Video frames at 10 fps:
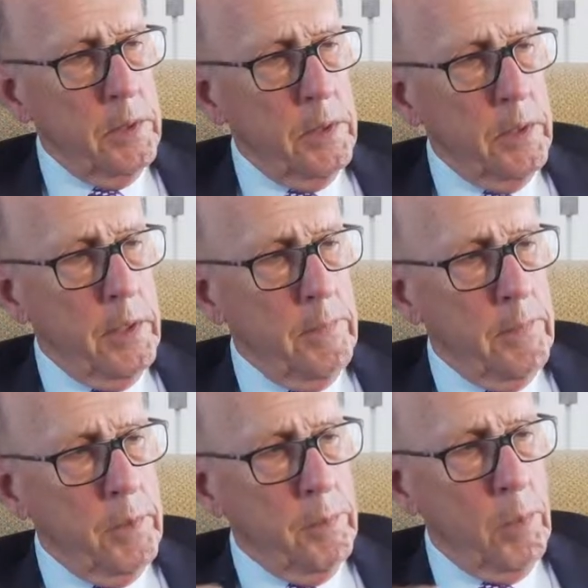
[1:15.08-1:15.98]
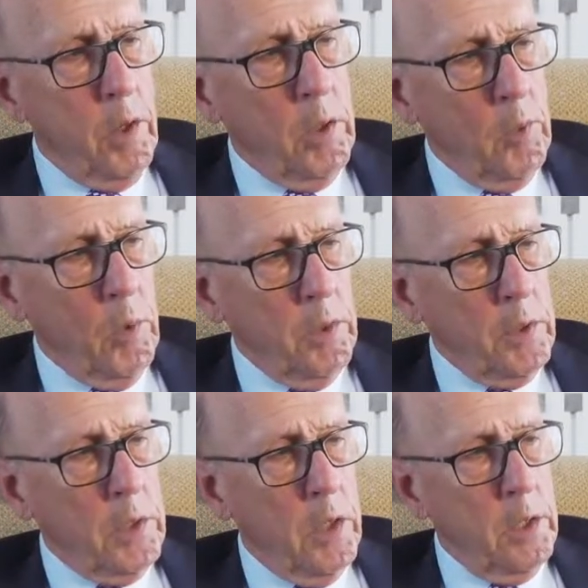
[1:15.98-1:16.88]
and for the broader world
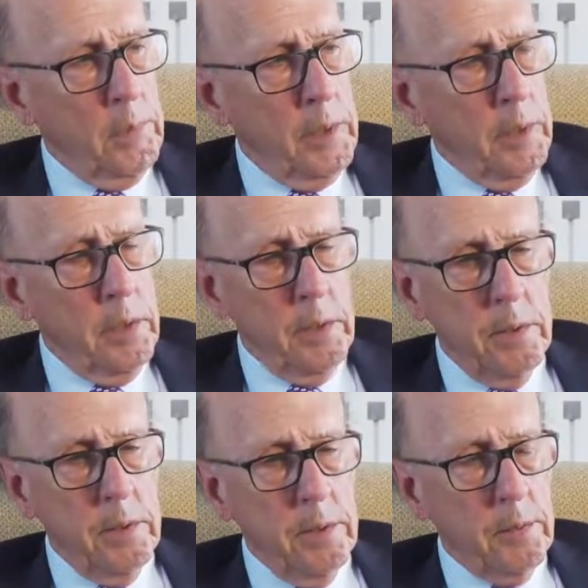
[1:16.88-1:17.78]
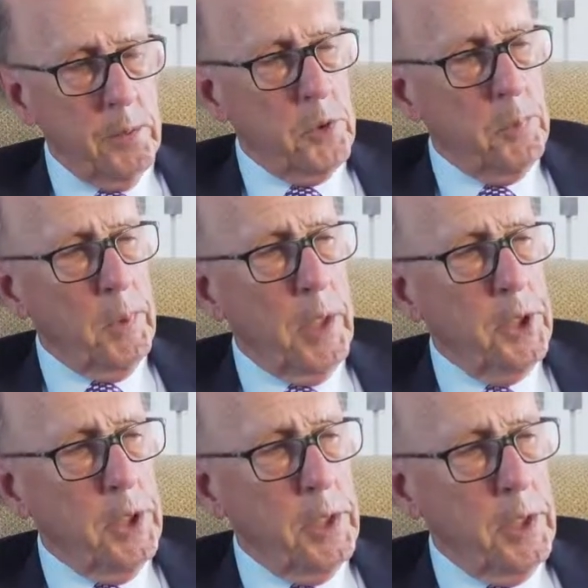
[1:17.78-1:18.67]
economy through supply
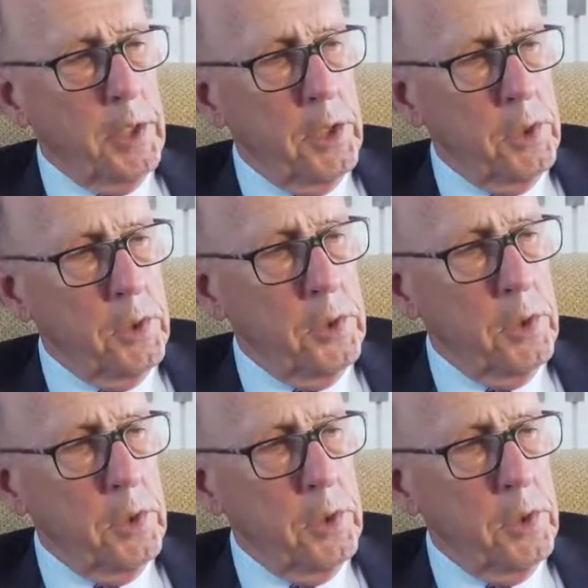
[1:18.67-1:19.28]
chain linkages.